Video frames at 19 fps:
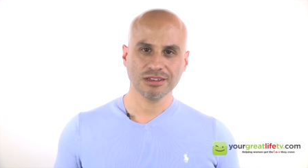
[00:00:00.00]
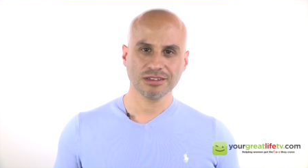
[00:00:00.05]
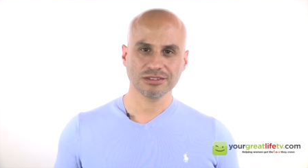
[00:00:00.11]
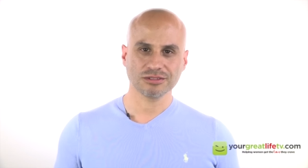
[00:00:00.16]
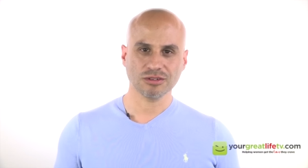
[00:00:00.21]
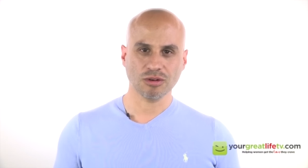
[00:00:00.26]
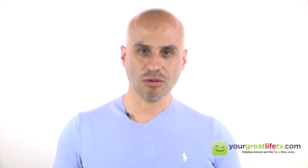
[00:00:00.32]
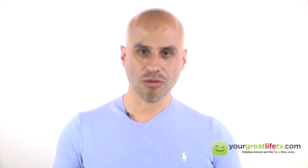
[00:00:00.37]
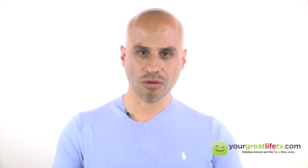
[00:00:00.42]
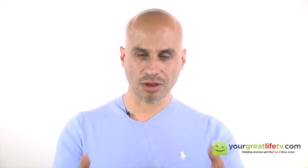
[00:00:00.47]

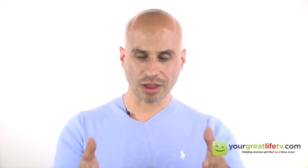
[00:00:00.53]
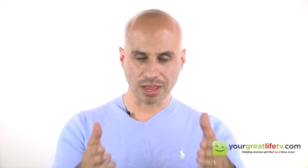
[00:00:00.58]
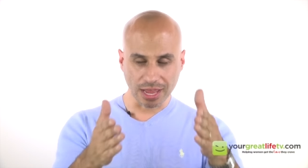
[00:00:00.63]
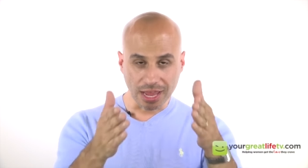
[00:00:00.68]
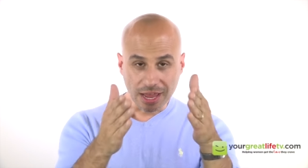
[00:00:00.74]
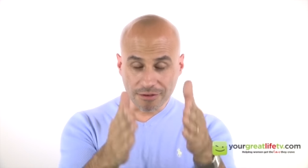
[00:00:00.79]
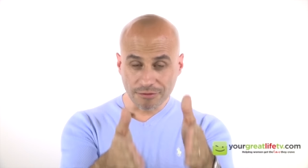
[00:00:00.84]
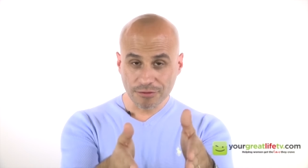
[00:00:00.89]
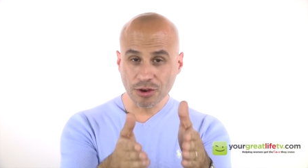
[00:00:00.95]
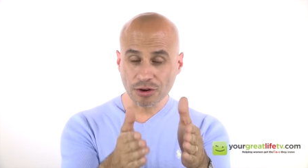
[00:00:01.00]
So
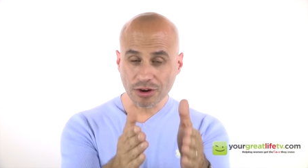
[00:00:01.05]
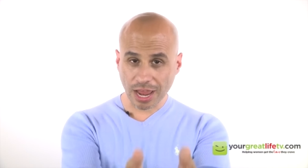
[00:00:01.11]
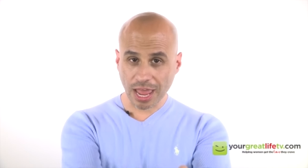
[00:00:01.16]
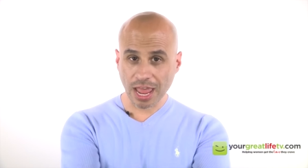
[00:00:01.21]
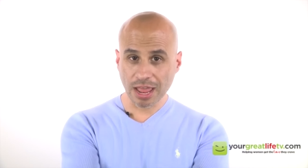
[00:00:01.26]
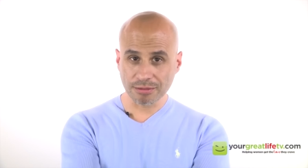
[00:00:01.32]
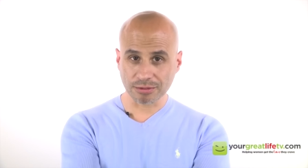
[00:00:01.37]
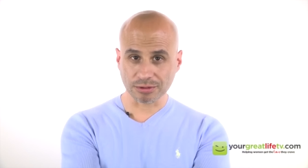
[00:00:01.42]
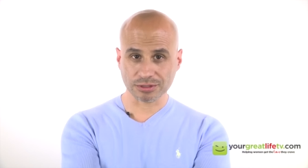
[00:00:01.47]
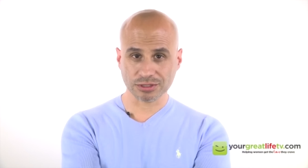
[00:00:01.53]
if you're
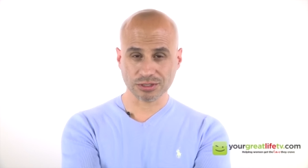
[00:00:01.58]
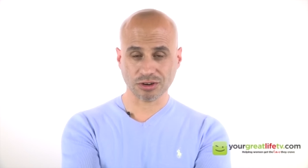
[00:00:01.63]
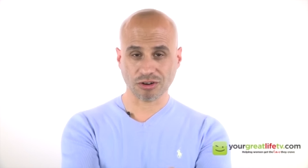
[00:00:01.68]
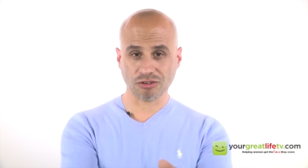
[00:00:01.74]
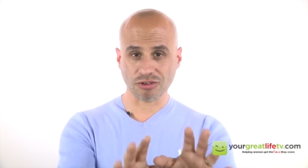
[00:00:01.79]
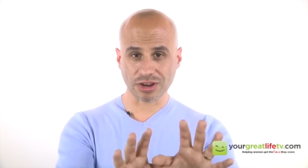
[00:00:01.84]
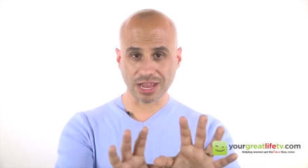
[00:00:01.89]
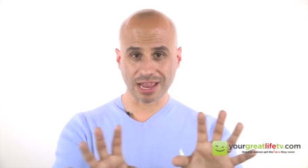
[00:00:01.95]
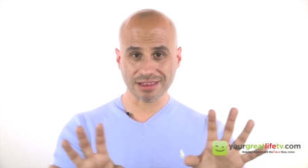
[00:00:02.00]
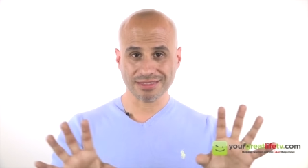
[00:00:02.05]
able to
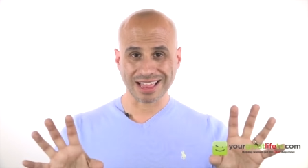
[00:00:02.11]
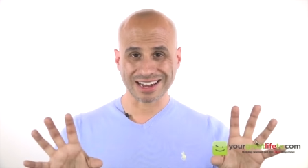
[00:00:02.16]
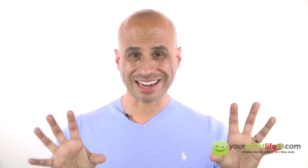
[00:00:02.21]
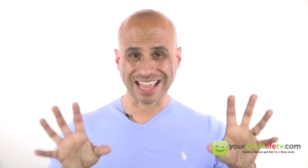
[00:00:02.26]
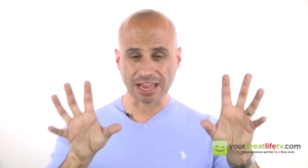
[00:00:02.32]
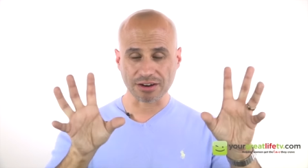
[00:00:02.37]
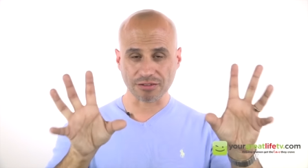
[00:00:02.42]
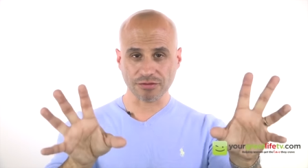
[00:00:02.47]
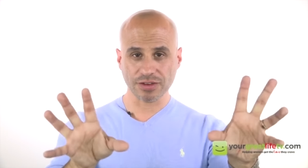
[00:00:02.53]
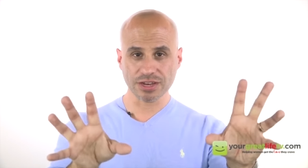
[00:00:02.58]
create that
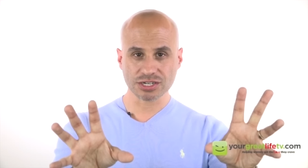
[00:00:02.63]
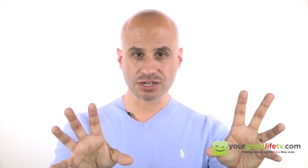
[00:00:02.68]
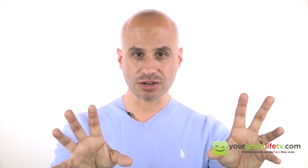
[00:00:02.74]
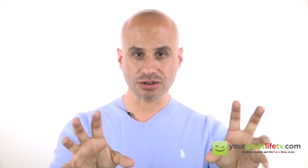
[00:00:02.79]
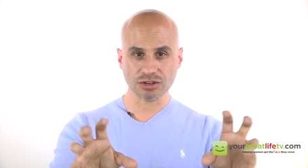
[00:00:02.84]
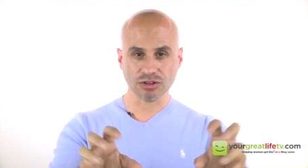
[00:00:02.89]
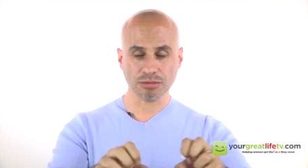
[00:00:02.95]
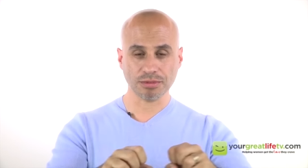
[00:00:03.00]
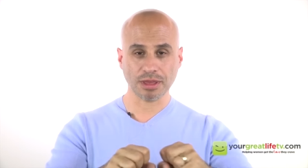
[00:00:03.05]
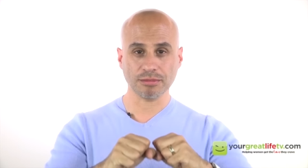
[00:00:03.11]
kind of
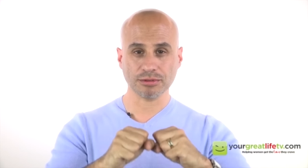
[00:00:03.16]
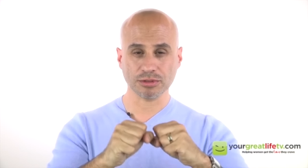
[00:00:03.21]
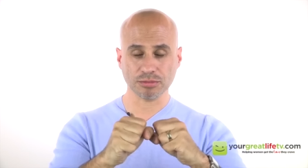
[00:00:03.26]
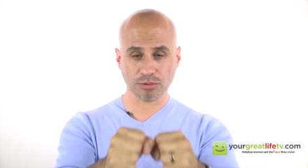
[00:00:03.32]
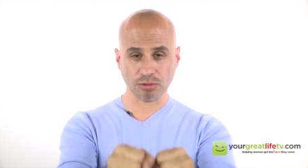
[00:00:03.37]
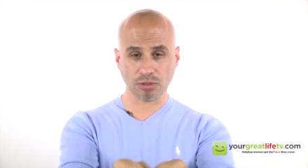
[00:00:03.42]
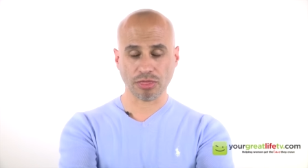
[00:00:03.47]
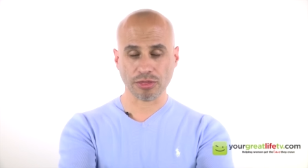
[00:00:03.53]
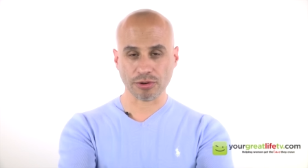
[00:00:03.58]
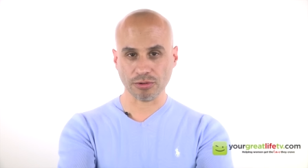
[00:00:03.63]
vision, you'll be able to
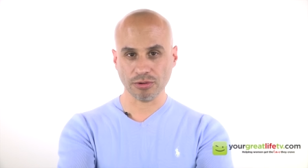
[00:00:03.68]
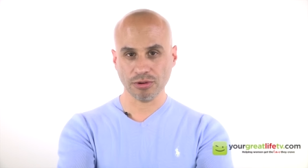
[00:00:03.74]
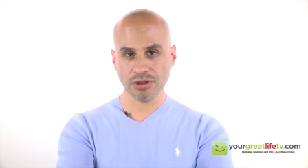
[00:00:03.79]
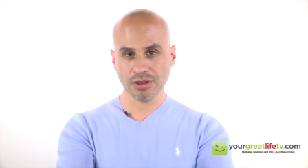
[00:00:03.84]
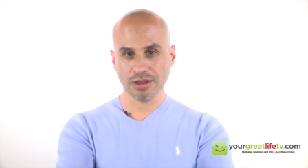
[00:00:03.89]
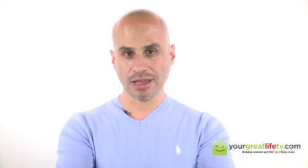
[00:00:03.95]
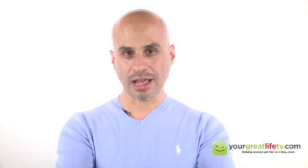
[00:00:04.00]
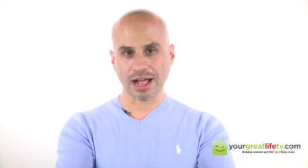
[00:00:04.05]
pull through.